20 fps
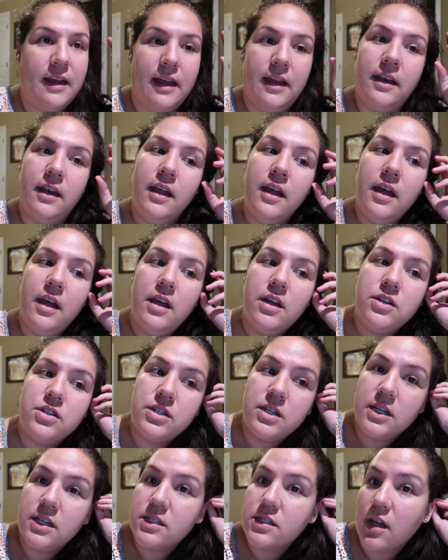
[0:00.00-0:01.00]
and
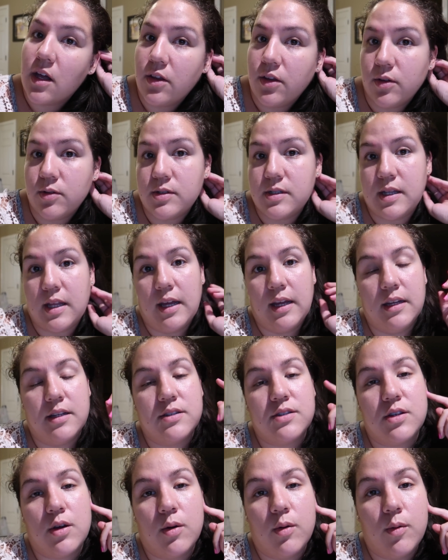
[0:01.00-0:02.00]
she needs all those
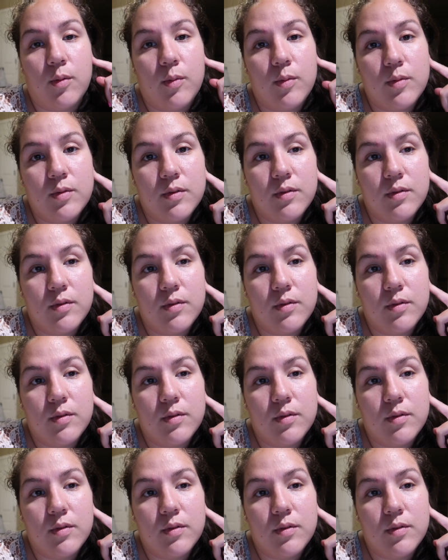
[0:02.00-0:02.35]
things. So